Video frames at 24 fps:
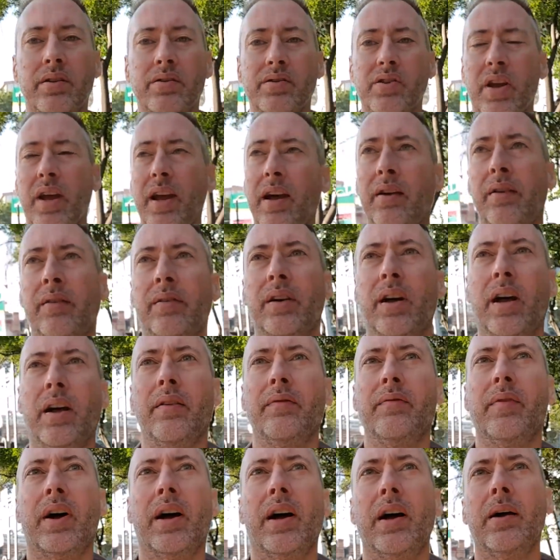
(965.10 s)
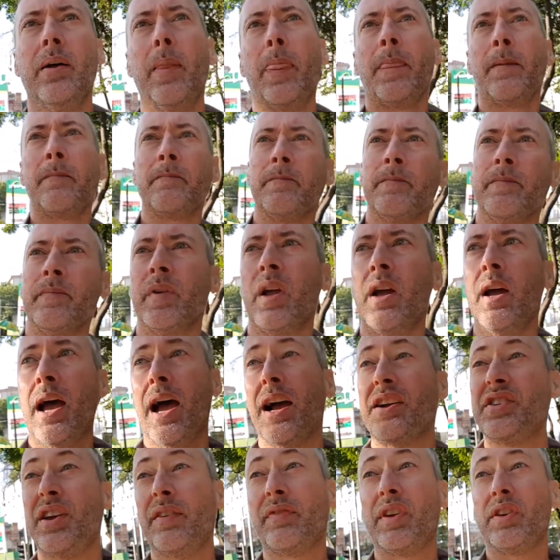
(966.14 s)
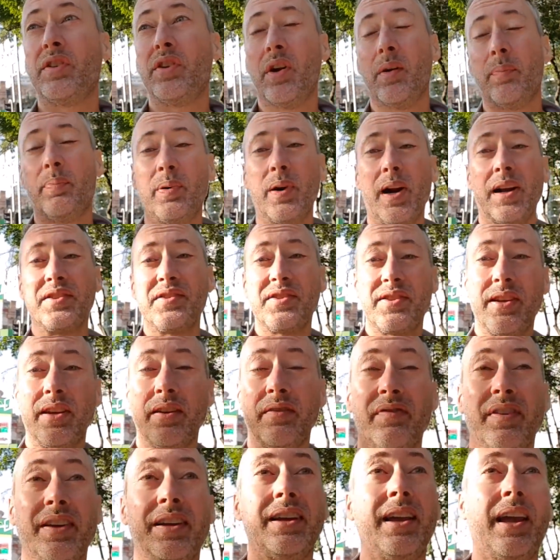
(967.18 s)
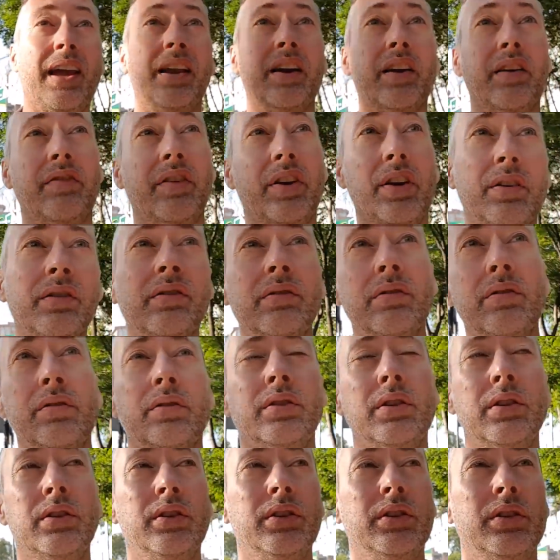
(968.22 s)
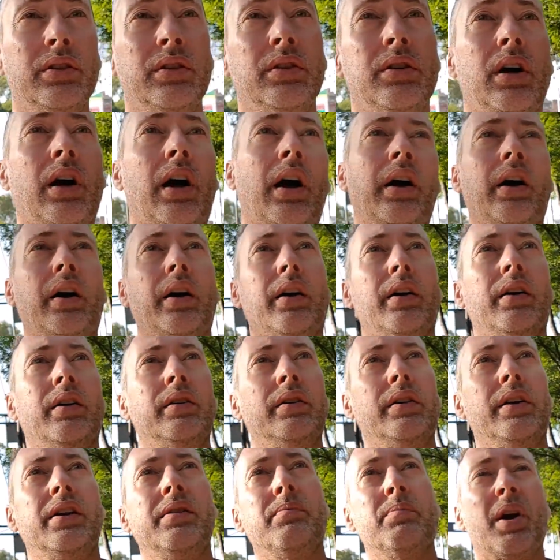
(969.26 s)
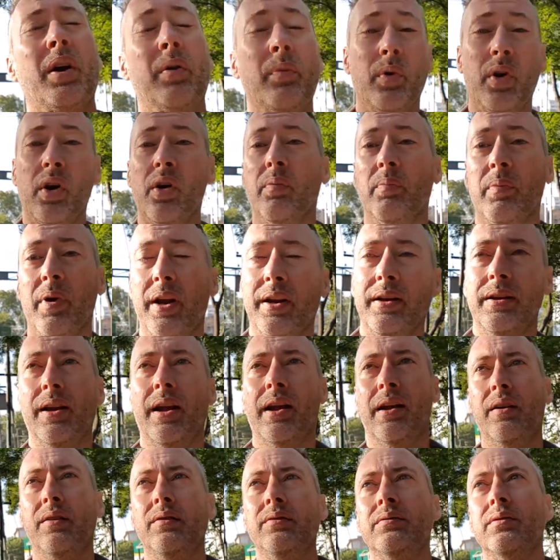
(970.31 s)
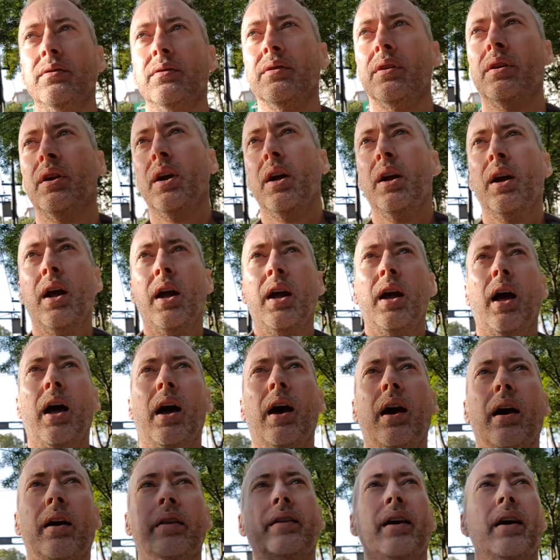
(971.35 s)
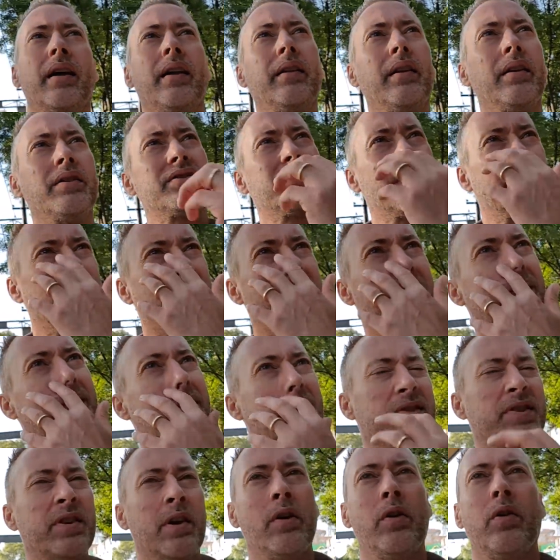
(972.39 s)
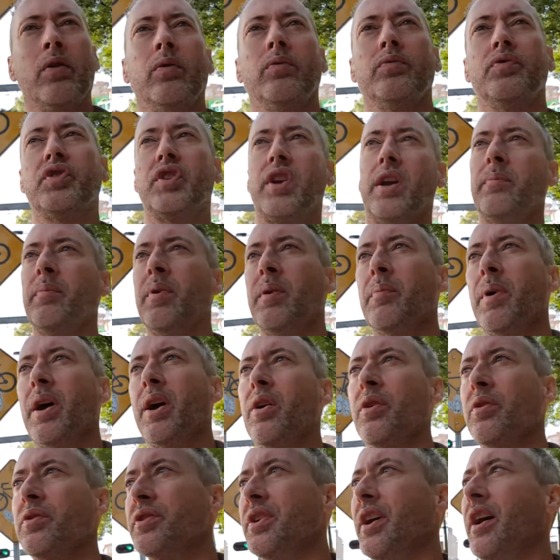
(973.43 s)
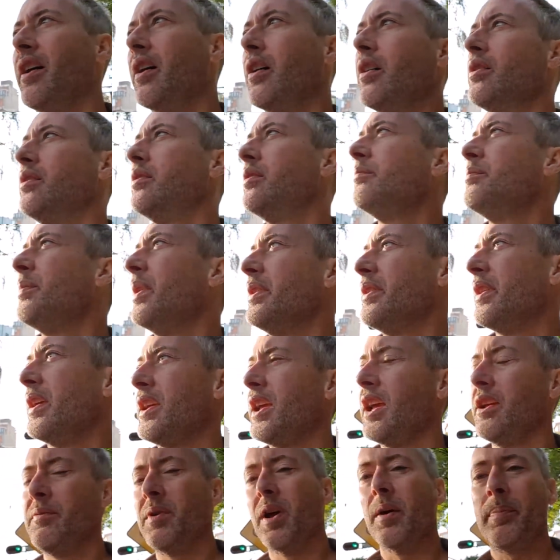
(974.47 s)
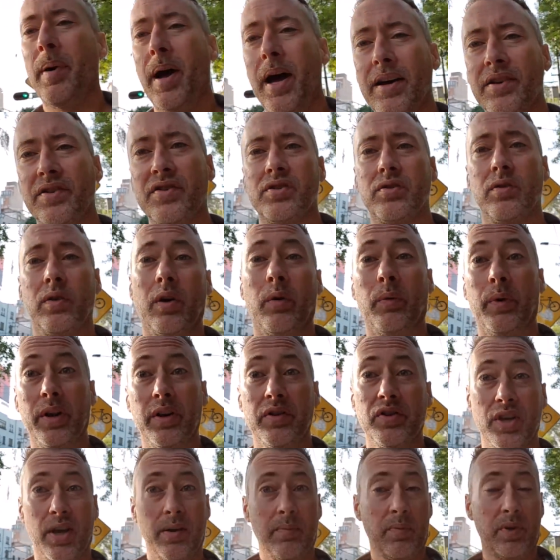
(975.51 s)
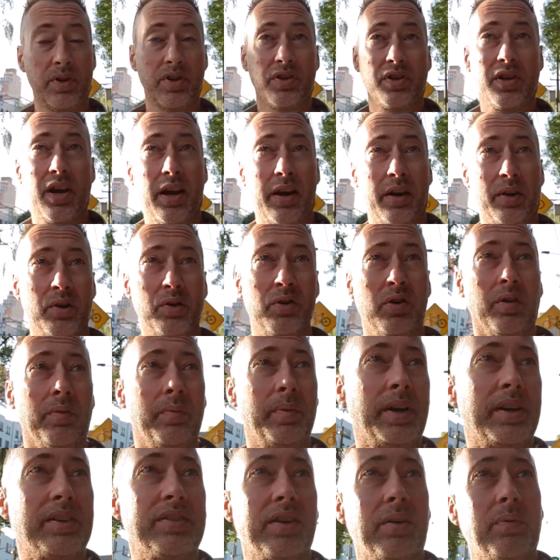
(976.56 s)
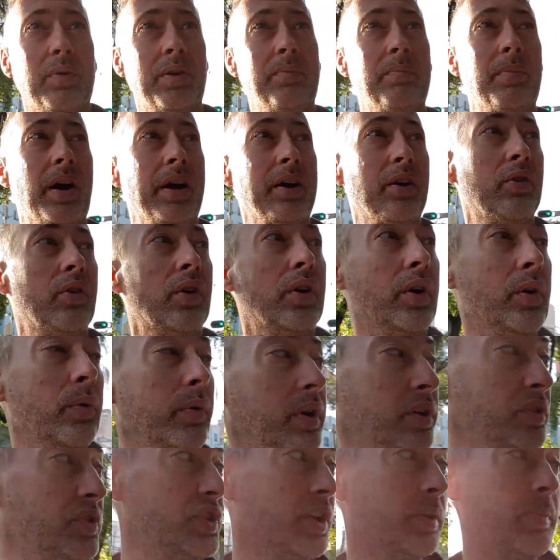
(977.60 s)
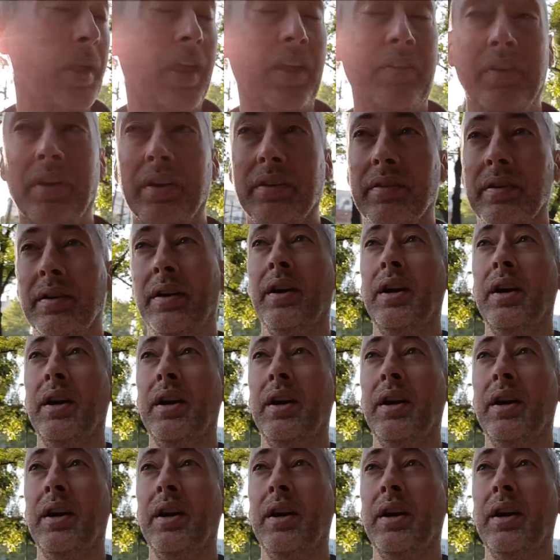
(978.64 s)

so yeah, I'm actually have to do a press TV interview in my room right now. Then there's no gym in my hotel, but they gave me a pass to a real gym, which is kind of cool because I wouldn't mind going to a real gym. I haven't